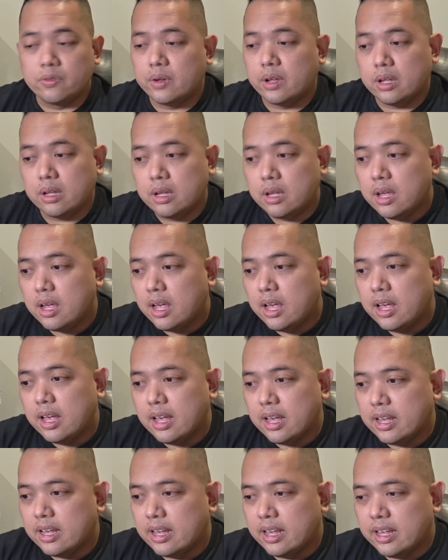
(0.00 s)
it,
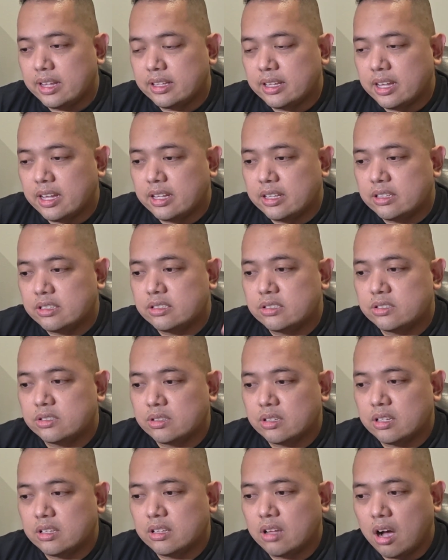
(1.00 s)
and then
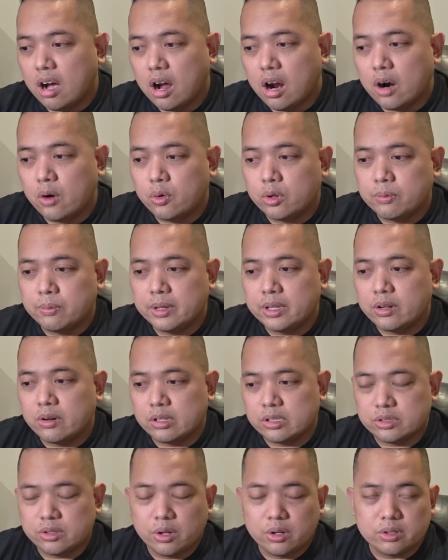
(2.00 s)
the R would be the
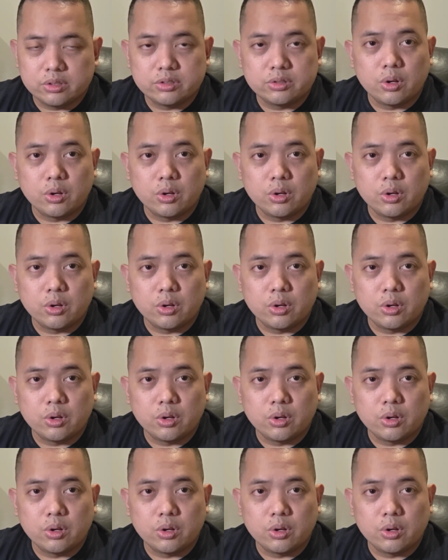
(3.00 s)
result.